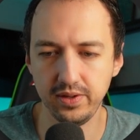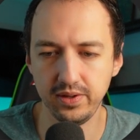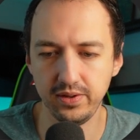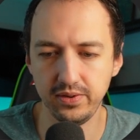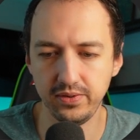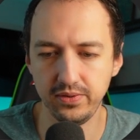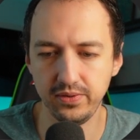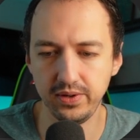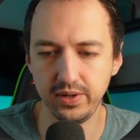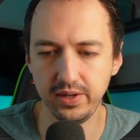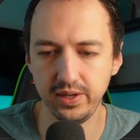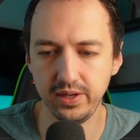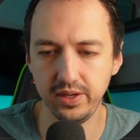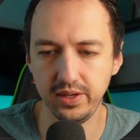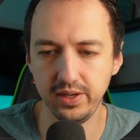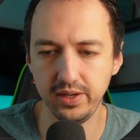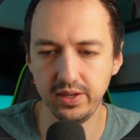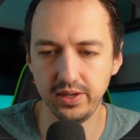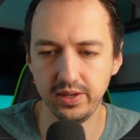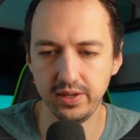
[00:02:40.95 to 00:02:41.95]
All
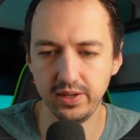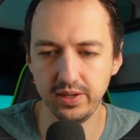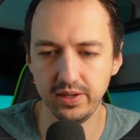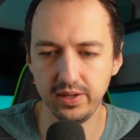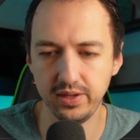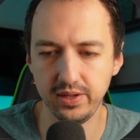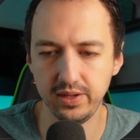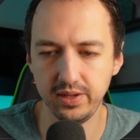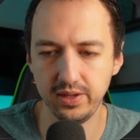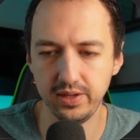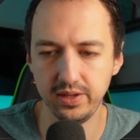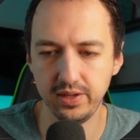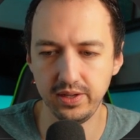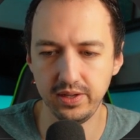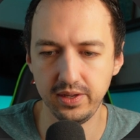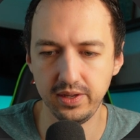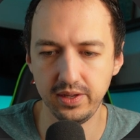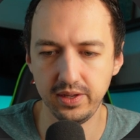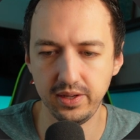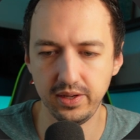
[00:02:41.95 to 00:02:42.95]
right,
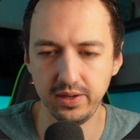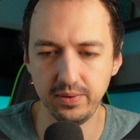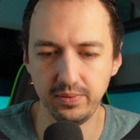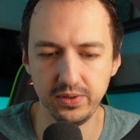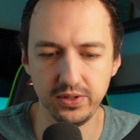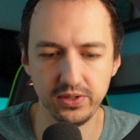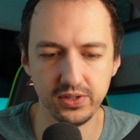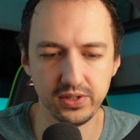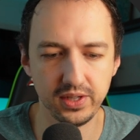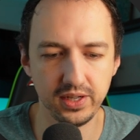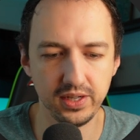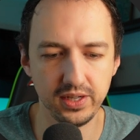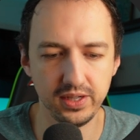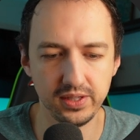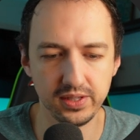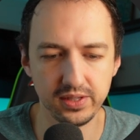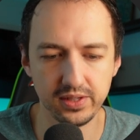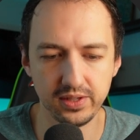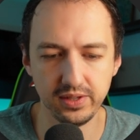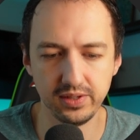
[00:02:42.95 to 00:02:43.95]
now we just gotta
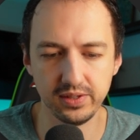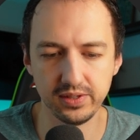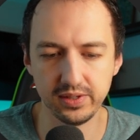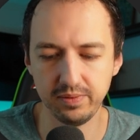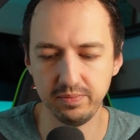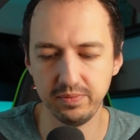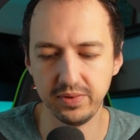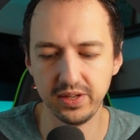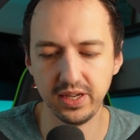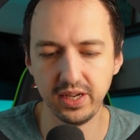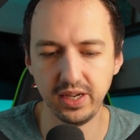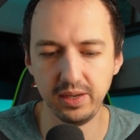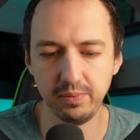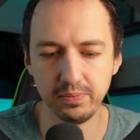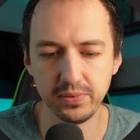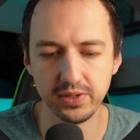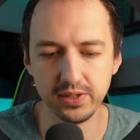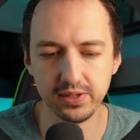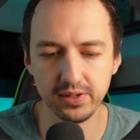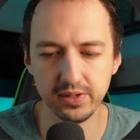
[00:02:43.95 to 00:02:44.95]
install some
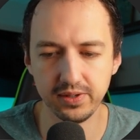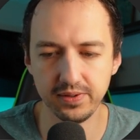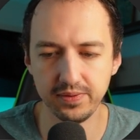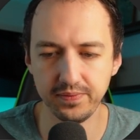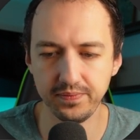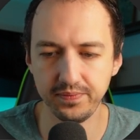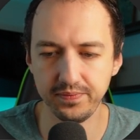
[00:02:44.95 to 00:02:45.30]
types.